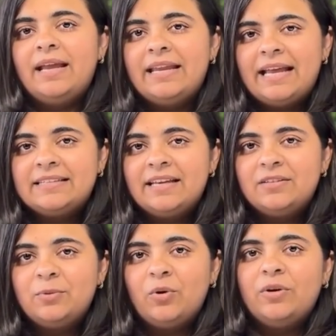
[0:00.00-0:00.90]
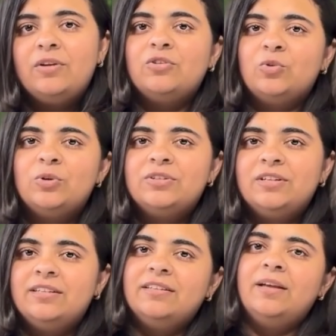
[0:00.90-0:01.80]
let's explore the
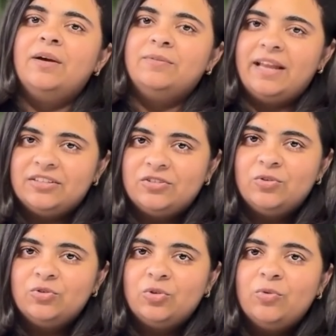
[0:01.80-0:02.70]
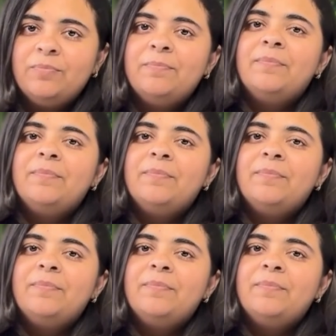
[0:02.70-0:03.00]
sources of SO2.